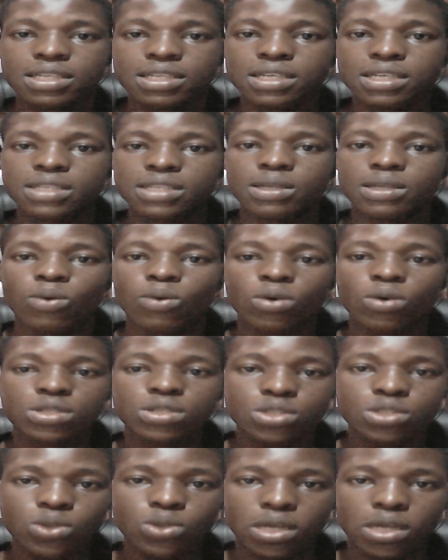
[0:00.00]
They want
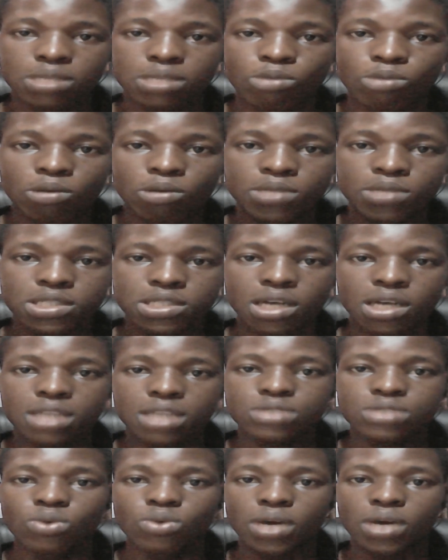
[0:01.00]
you as a publisher
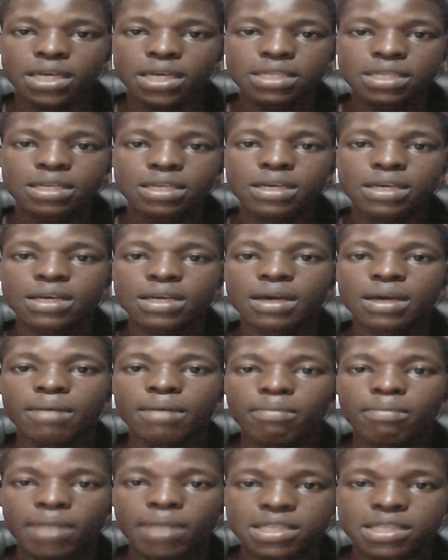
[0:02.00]
to earn
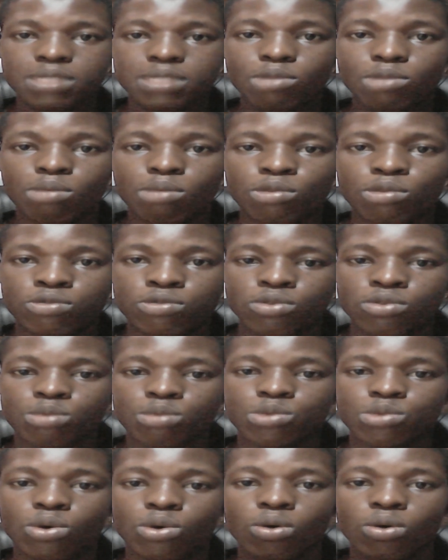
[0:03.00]
maximum from
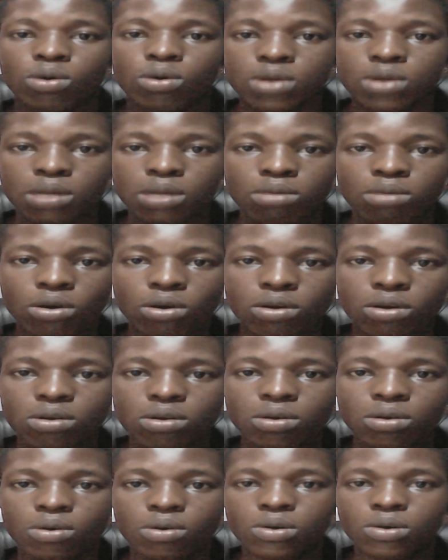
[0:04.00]
your labor
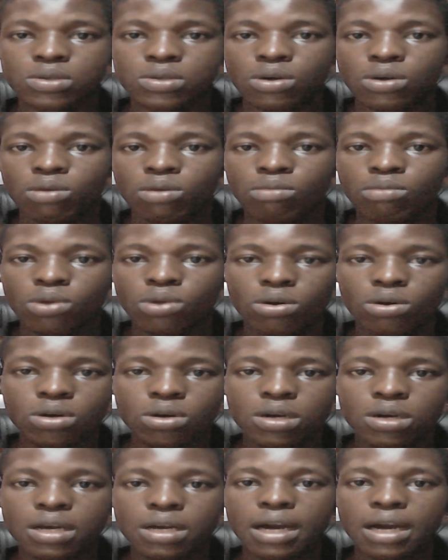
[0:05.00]
on your blog,
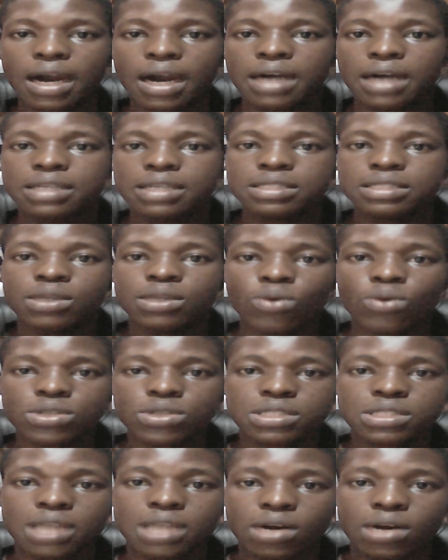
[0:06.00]
and they want
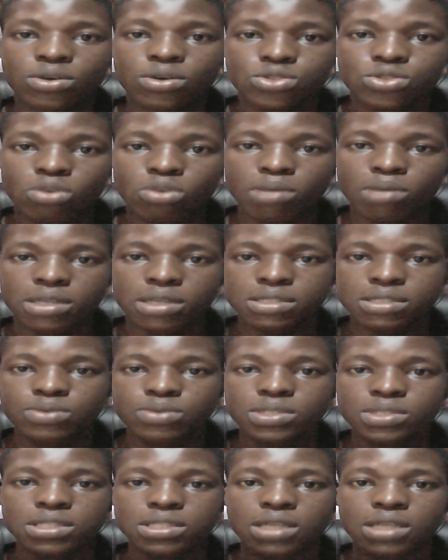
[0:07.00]
their customers, which
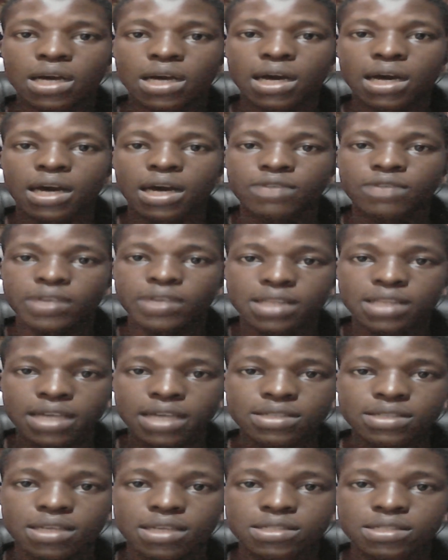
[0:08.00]
is their
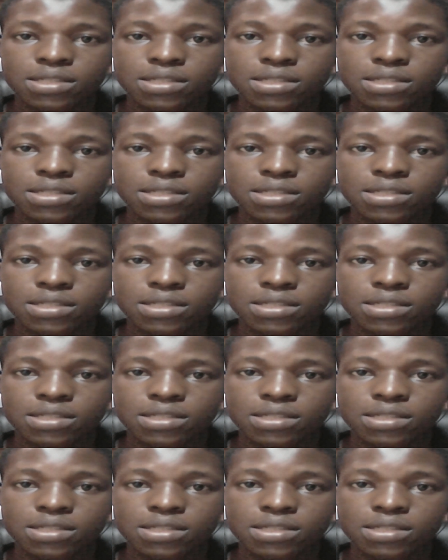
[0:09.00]
advertisers,